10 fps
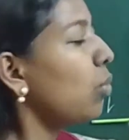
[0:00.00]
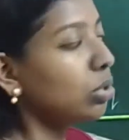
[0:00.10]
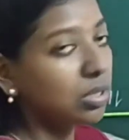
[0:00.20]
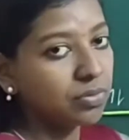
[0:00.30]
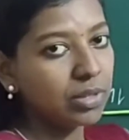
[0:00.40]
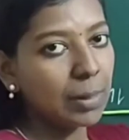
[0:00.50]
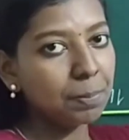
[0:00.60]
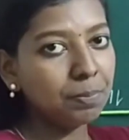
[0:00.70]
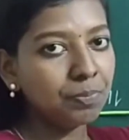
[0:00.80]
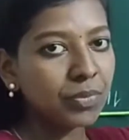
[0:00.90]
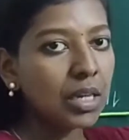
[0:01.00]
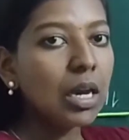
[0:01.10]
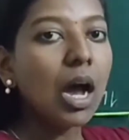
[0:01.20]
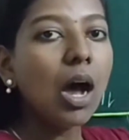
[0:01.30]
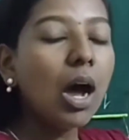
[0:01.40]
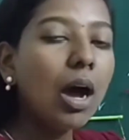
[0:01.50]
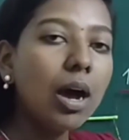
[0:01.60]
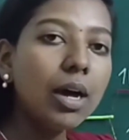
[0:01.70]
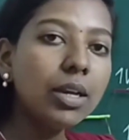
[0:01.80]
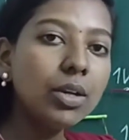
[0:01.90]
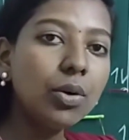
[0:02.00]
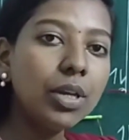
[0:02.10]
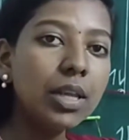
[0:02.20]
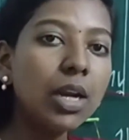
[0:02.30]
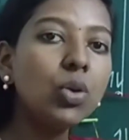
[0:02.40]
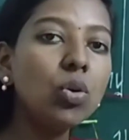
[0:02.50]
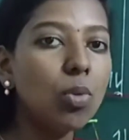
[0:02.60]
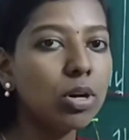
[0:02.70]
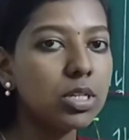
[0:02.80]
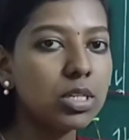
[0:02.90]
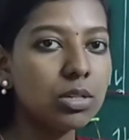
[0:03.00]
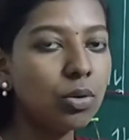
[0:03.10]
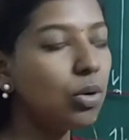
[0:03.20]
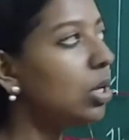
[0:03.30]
both of them there are two bonds,